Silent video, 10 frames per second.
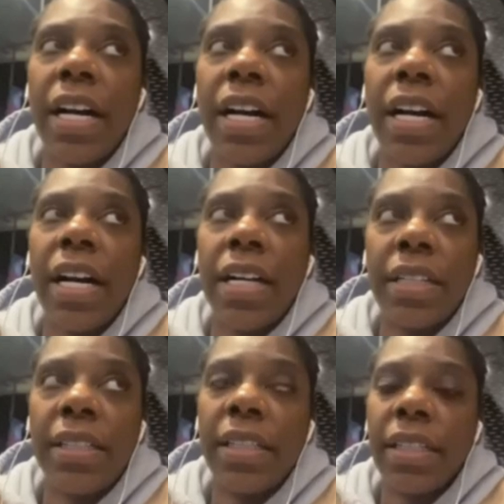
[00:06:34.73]

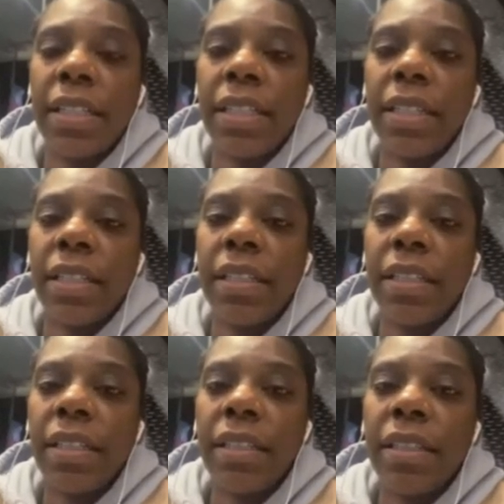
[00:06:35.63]

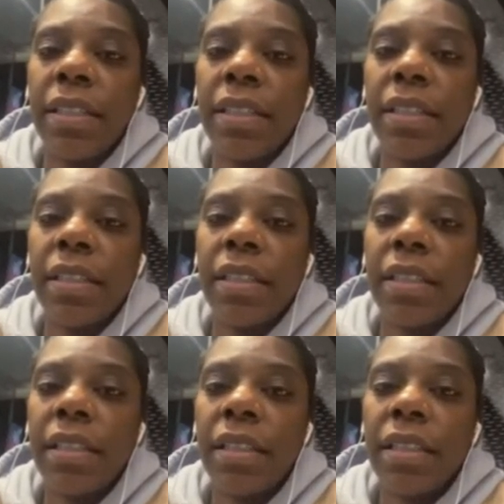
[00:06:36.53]

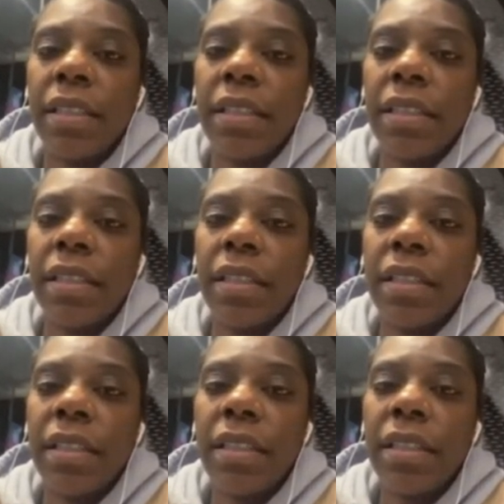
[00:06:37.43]

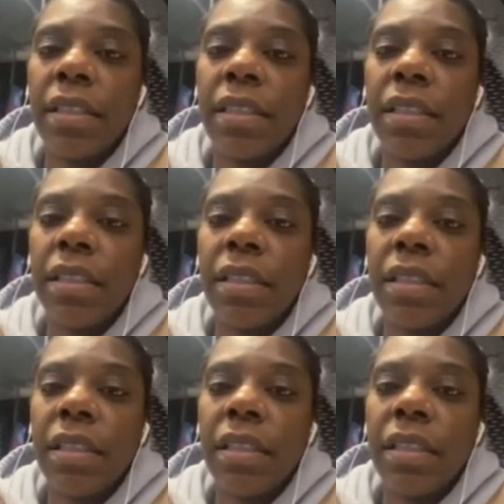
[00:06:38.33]

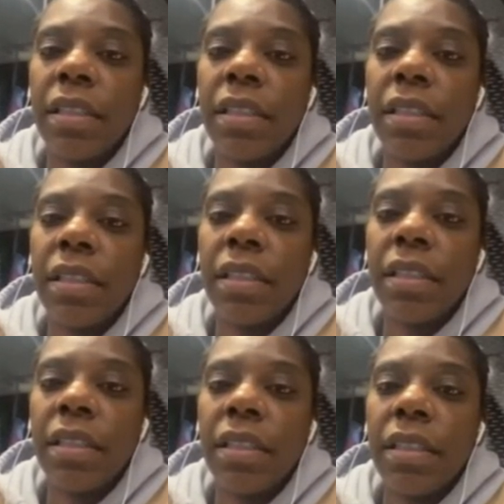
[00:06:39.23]

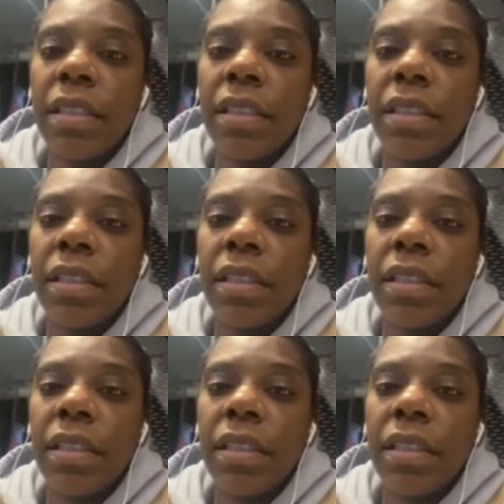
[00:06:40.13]
(not speaking)